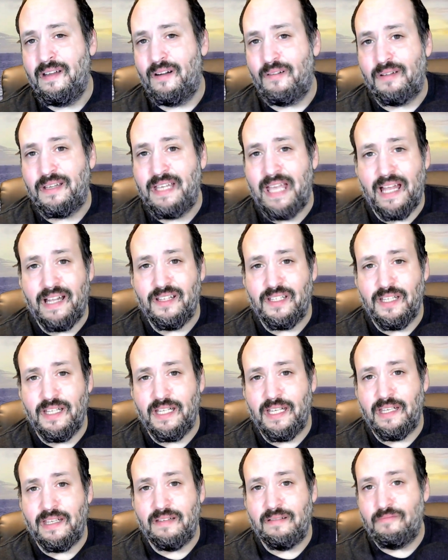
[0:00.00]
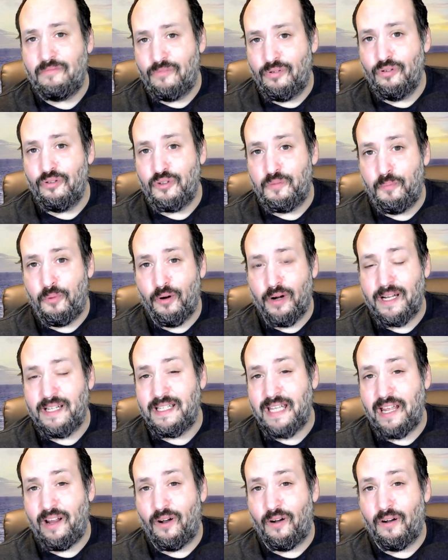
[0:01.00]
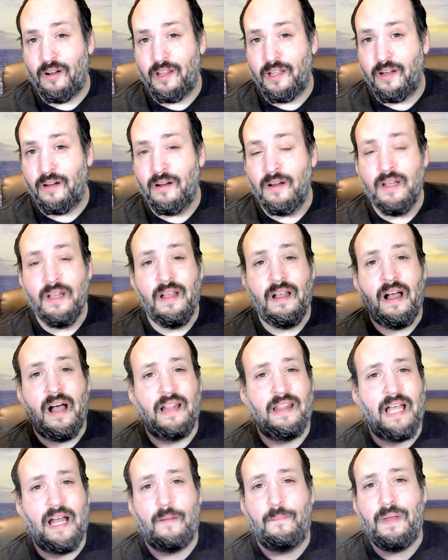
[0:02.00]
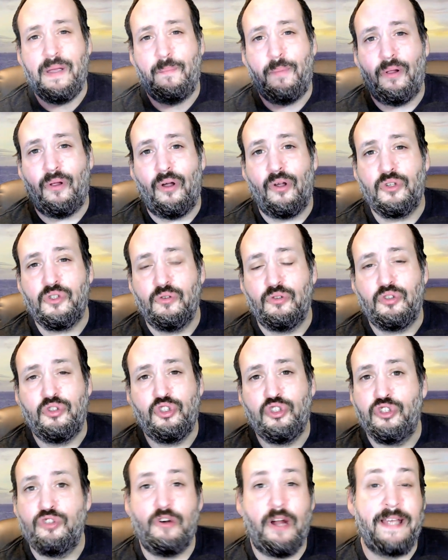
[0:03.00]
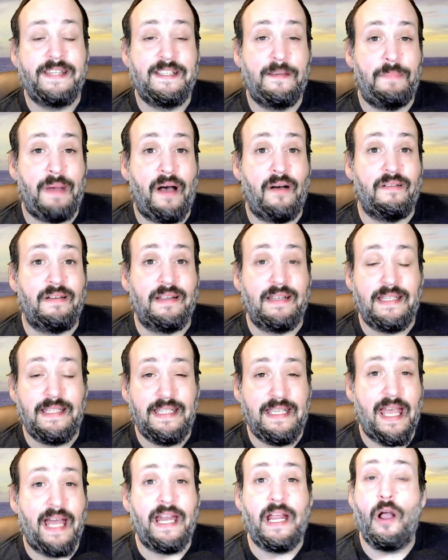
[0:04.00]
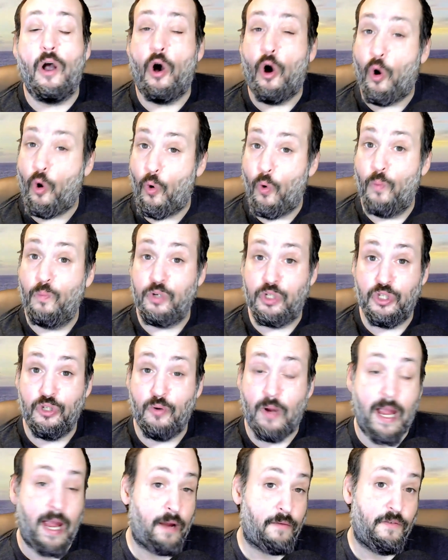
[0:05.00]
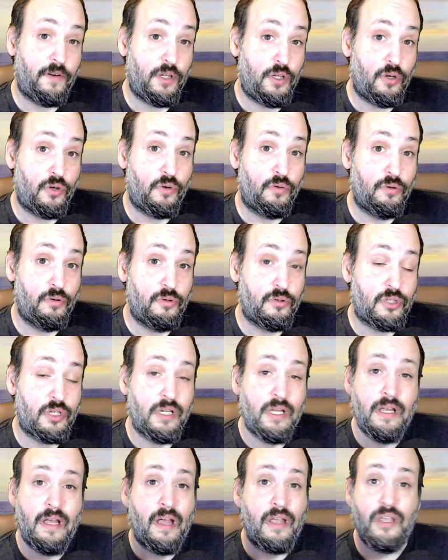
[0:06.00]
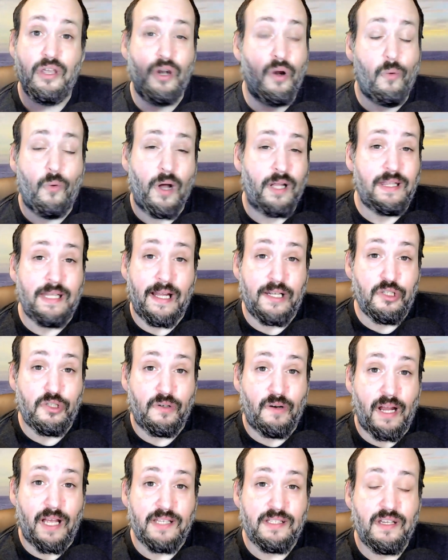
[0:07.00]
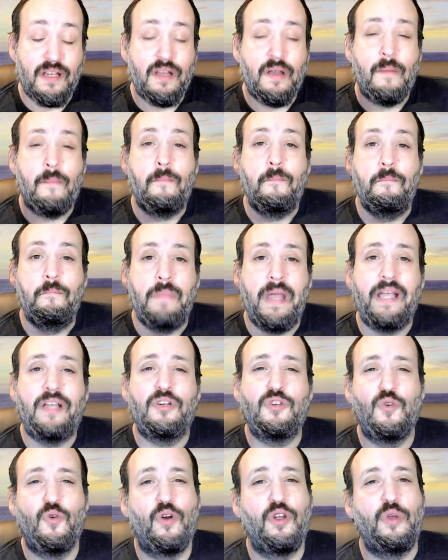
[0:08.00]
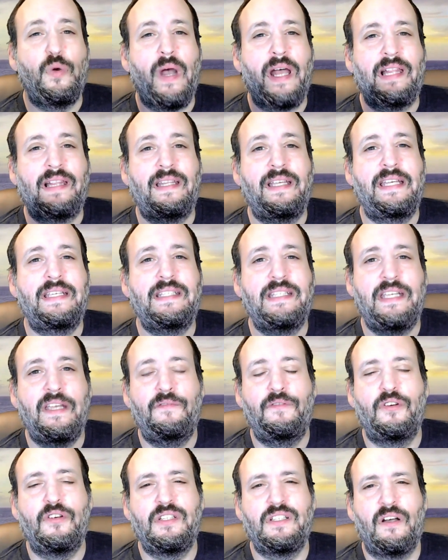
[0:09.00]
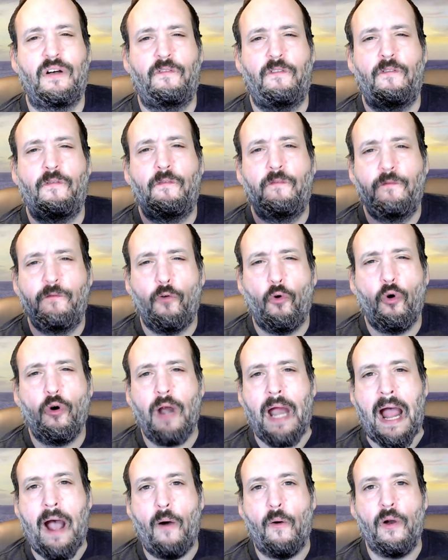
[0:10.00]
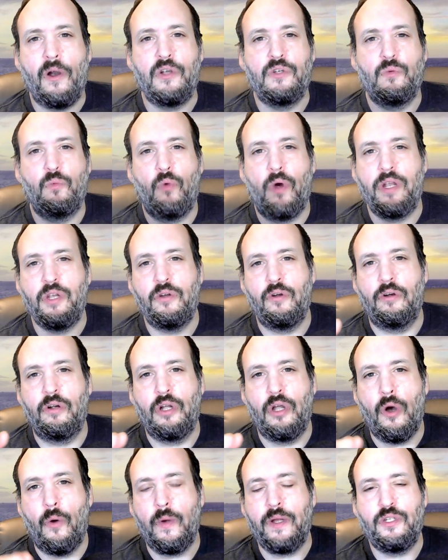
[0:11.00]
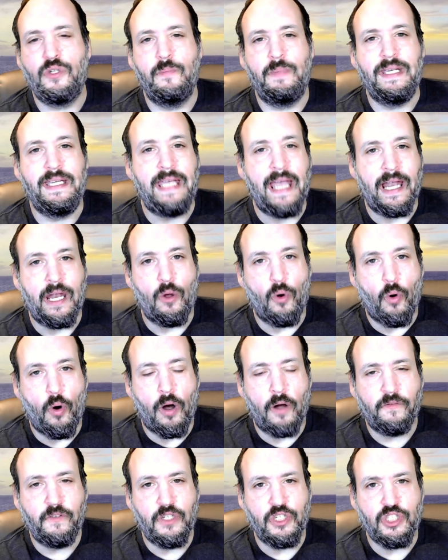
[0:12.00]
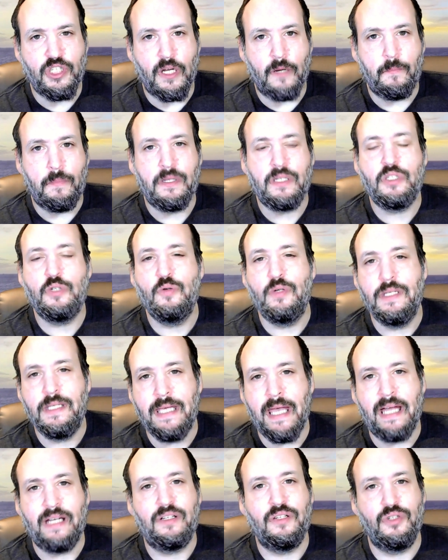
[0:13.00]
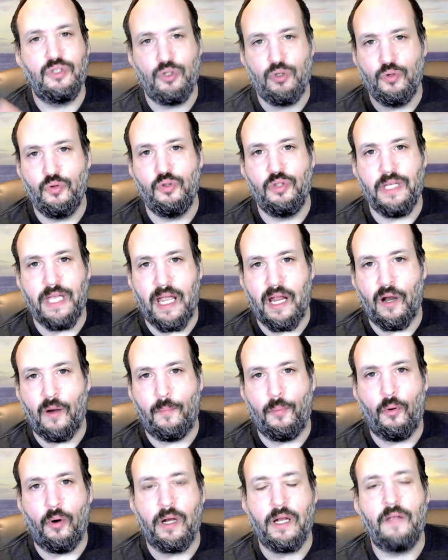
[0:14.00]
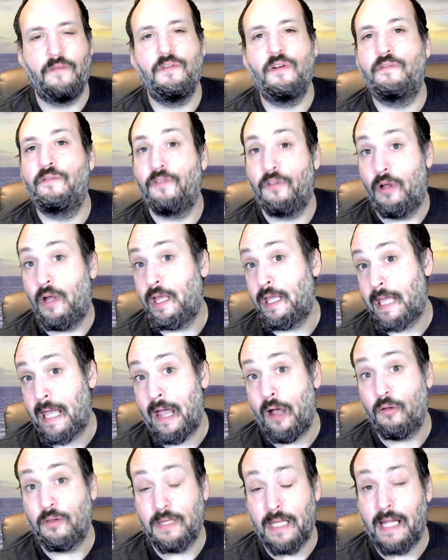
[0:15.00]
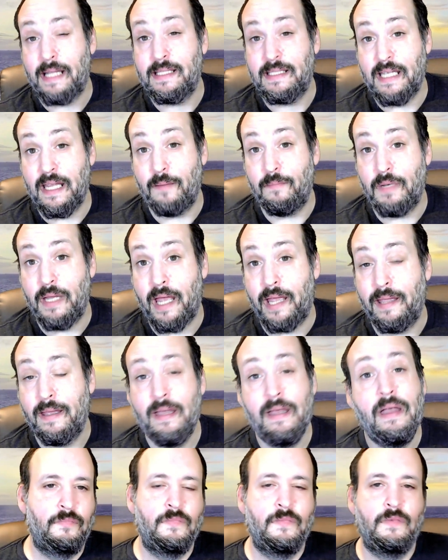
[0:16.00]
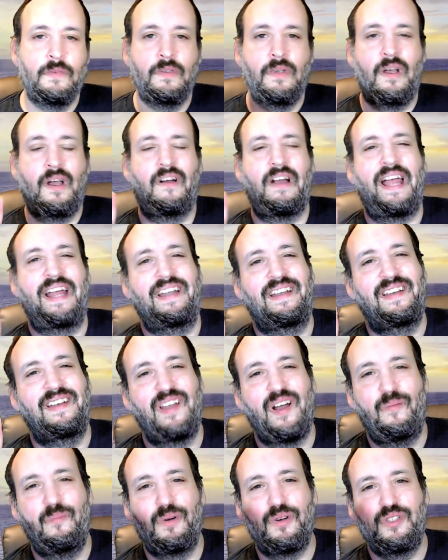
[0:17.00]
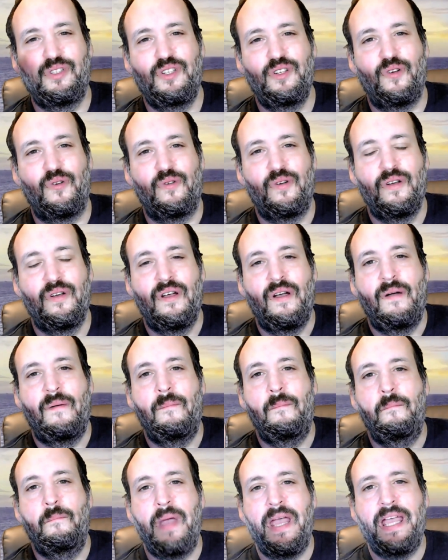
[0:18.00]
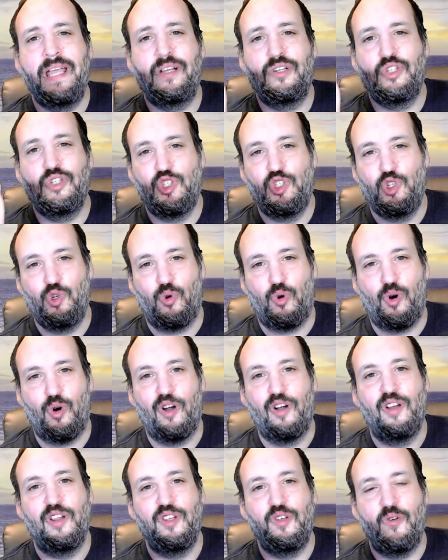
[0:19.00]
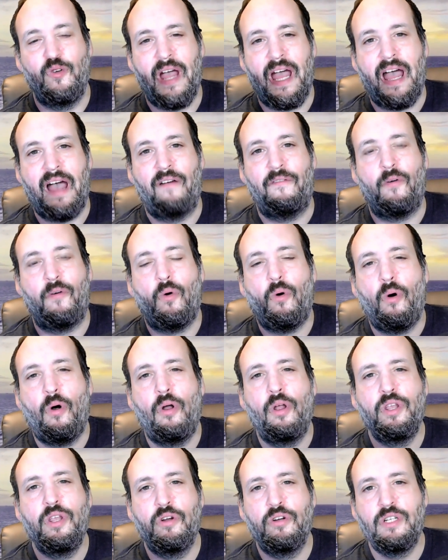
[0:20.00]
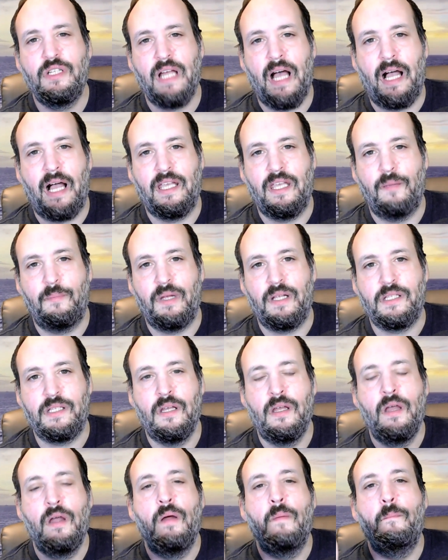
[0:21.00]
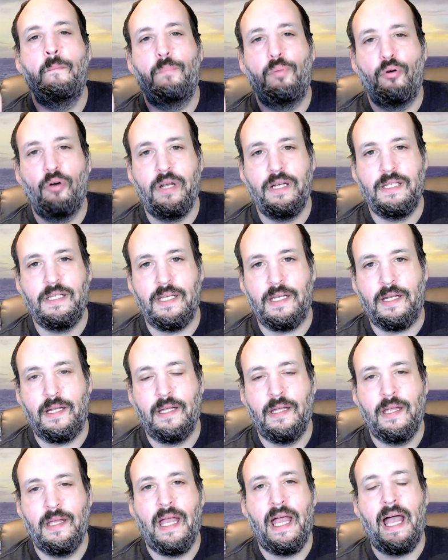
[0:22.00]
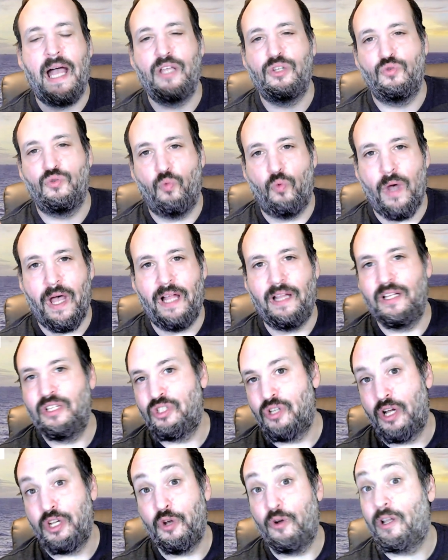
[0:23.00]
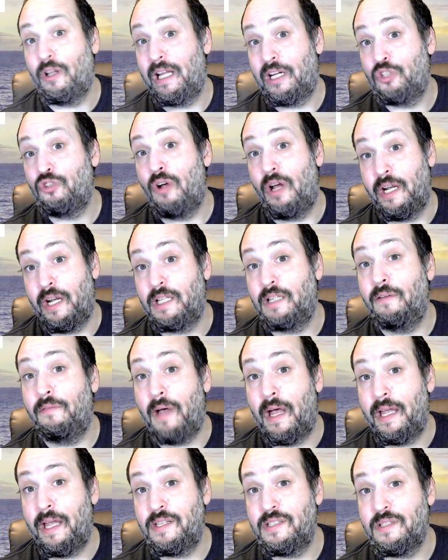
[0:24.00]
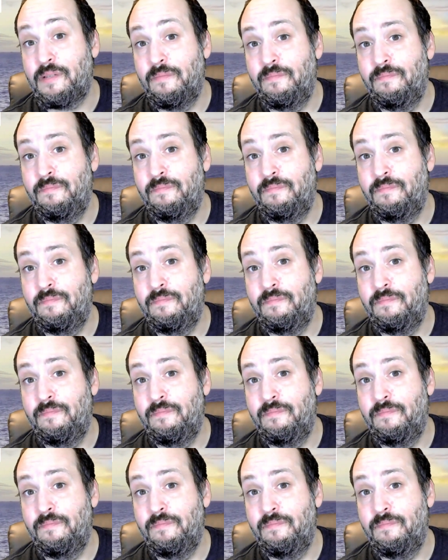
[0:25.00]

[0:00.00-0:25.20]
getting to the cruise port a day earlier, a lot of people also stress about getting home to after your cruise. You don't want that stress. Make sure you at least give yourself 4 hours when you're going to be getting off the ship to get to the airport if you're flying out that same day. All right, number 2, make sure you have all your documents printed as well as on your electronic device.